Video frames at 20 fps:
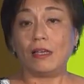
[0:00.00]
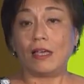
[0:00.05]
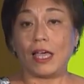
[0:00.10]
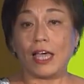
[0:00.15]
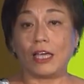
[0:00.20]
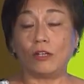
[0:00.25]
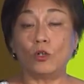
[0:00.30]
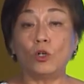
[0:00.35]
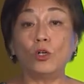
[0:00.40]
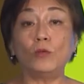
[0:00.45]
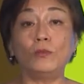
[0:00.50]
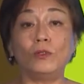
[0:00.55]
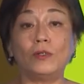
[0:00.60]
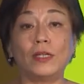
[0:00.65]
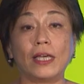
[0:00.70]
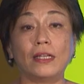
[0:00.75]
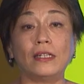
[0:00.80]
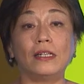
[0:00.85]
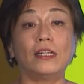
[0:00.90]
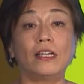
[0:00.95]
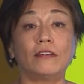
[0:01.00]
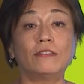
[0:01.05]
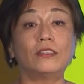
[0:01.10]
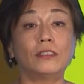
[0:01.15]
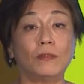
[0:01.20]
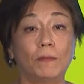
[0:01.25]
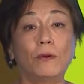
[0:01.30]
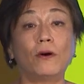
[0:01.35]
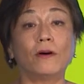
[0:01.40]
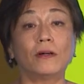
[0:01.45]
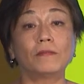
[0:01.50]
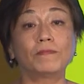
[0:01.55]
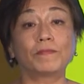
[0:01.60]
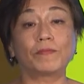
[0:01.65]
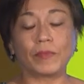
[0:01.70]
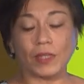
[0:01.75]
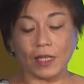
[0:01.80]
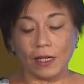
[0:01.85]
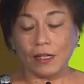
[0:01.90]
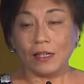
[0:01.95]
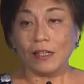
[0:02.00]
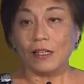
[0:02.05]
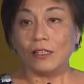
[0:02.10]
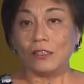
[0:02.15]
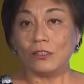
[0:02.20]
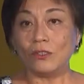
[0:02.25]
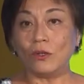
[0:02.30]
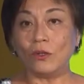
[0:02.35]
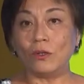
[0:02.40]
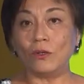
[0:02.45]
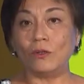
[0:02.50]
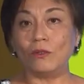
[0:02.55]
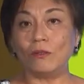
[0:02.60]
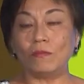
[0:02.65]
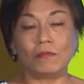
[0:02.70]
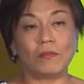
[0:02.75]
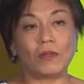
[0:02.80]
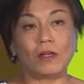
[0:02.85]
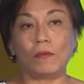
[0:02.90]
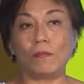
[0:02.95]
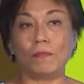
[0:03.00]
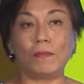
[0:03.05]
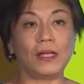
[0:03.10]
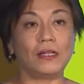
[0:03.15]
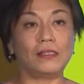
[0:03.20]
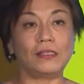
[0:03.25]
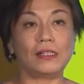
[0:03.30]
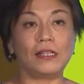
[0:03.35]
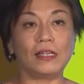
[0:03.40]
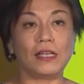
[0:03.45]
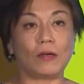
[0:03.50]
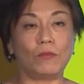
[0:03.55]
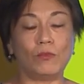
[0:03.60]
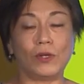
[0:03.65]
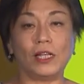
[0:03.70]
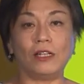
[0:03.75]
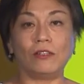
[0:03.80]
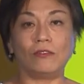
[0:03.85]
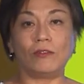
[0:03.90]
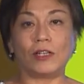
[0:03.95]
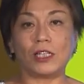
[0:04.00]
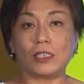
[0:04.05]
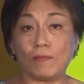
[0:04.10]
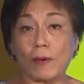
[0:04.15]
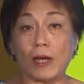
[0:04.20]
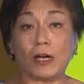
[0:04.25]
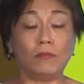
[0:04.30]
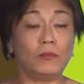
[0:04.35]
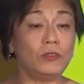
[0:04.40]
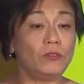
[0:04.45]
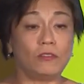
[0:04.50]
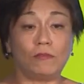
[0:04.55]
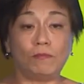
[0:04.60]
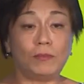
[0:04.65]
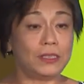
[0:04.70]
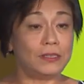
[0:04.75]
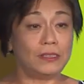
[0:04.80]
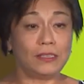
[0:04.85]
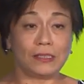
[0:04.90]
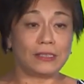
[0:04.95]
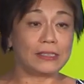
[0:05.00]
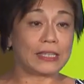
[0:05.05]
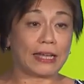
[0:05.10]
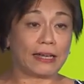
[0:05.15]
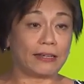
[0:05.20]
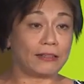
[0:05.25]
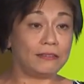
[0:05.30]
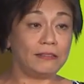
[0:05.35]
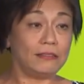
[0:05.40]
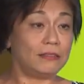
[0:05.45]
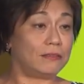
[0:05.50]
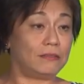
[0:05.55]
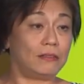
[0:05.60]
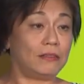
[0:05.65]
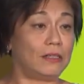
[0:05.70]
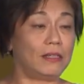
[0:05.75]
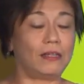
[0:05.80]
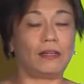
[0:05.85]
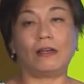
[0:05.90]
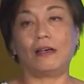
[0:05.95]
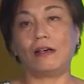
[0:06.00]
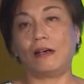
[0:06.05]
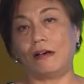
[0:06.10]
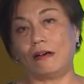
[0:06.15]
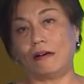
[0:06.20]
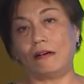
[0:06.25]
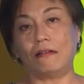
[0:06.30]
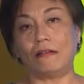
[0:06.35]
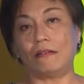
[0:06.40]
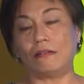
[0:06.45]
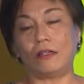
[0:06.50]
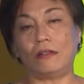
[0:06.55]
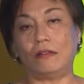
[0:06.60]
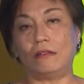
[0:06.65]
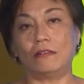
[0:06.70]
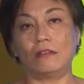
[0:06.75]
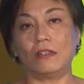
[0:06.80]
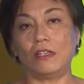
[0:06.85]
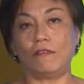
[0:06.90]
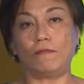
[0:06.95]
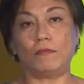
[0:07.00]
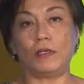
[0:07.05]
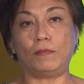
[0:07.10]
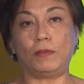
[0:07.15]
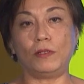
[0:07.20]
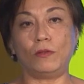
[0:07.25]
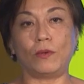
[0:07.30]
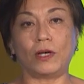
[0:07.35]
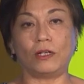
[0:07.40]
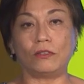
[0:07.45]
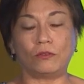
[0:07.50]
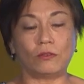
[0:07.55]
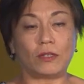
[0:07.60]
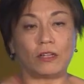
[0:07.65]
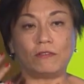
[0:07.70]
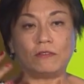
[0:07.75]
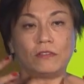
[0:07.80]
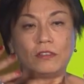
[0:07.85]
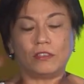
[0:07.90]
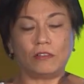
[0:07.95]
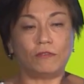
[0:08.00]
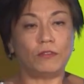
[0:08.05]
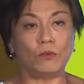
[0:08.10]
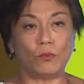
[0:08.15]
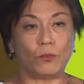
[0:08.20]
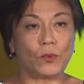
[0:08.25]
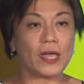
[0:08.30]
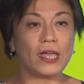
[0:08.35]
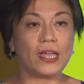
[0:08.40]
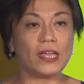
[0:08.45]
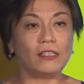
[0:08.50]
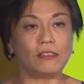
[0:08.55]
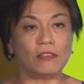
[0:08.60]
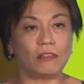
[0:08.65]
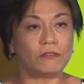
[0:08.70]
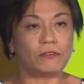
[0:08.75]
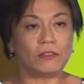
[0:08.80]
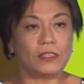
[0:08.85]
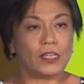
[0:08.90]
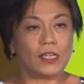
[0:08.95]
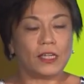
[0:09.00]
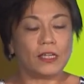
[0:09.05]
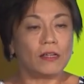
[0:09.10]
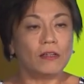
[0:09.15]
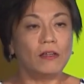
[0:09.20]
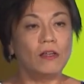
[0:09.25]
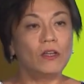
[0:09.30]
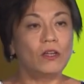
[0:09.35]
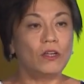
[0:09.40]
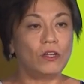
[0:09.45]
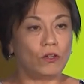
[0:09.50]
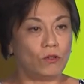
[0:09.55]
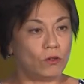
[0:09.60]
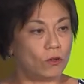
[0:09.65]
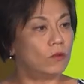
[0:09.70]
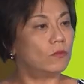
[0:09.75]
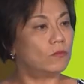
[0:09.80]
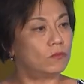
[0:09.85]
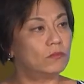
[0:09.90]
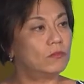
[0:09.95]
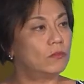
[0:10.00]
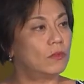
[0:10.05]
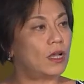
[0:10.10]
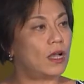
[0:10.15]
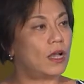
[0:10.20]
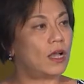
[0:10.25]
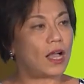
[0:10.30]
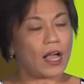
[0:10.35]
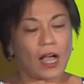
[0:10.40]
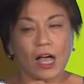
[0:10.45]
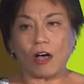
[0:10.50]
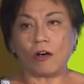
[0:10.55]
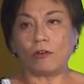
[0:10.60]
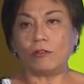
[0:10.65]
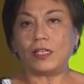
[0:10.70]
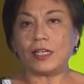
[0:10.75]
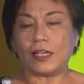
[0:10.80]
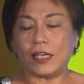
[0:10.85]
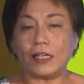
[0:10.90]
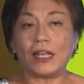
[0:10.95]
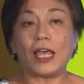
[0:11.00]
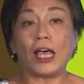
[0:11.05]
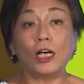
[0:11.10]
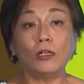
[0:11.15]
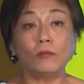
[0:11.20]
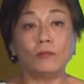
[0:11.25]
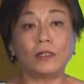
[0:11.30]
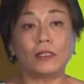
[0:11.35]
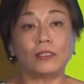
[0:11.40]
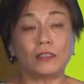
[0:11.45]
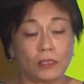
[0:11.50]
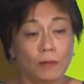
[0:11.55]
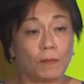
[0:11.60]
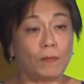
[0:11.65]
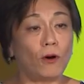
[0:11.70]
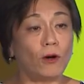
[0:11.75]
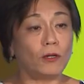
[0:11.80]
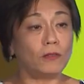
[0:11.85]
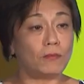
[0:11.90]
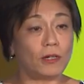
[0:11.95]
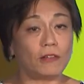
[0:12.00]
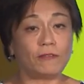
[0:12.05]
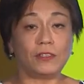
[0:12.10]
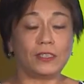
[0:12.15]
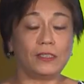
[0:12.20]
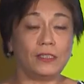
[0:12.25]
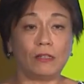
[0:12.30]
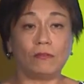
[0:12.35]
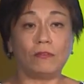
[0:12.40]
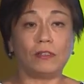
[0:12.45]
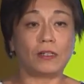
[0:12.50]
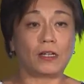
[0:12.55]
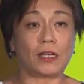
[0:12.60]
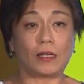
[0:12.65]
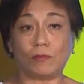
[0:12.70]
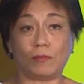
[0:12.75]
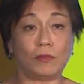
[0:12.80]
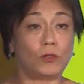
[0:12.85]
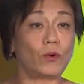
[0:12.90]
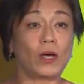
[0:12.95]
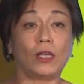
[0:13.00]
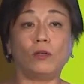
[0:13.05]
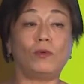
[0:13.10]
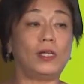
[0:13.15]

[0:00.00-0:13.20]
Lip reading: and hope you get enough support. So basically, I'm willing to experiment with business styles. If people want to have different ways of seeing, how they can help and support Breakfast Network, I'd be quite